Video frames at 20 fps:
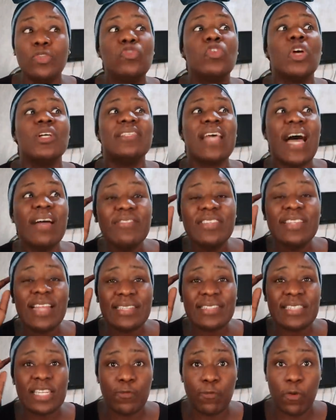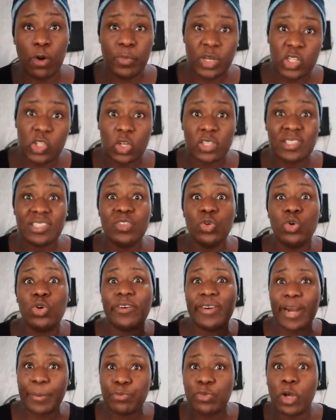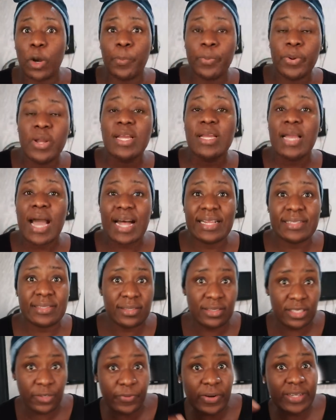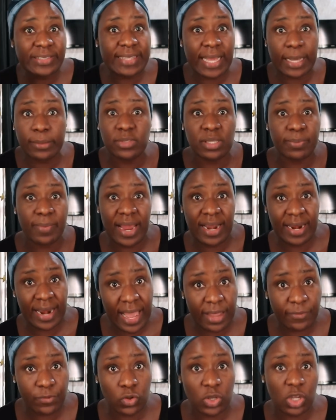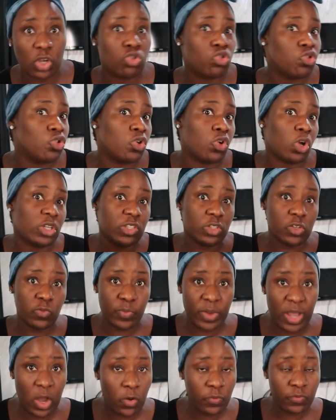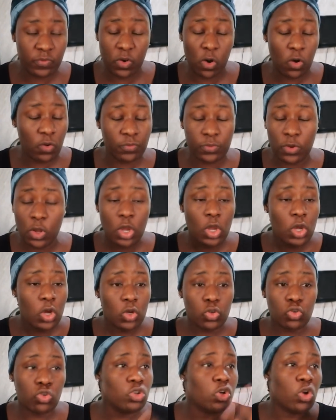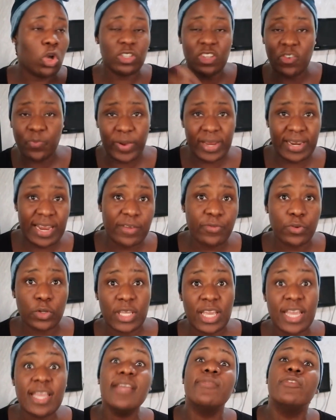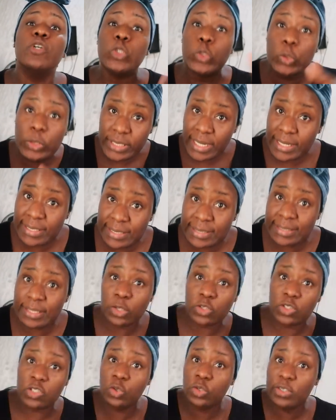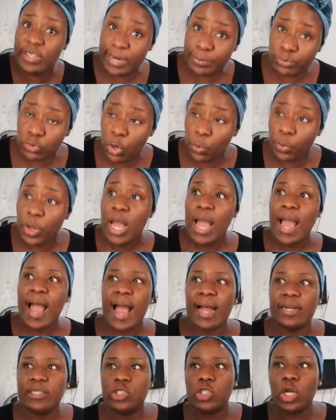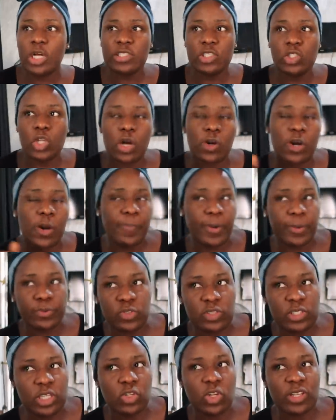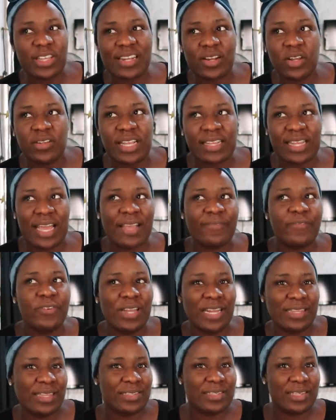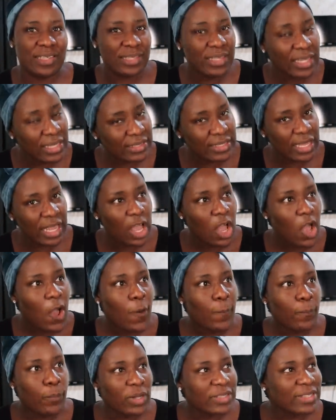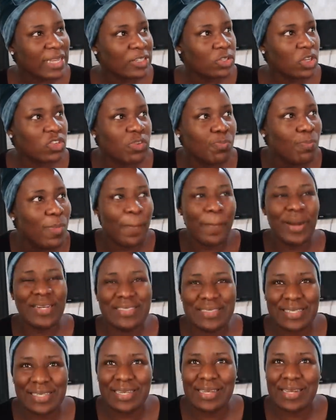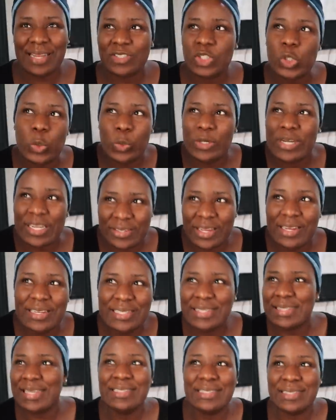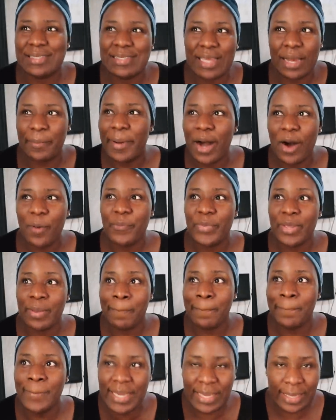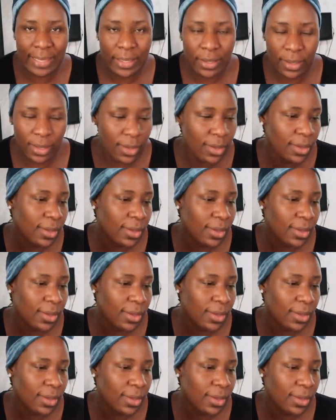just having that information still crept up at different times in my life, okay, through the course of my life, okay. Even today, the thought still crept up, and the thought did not crop up today. Not that I feel like there's a snake there, but I just remembered it again that someone actually said this about me. Me,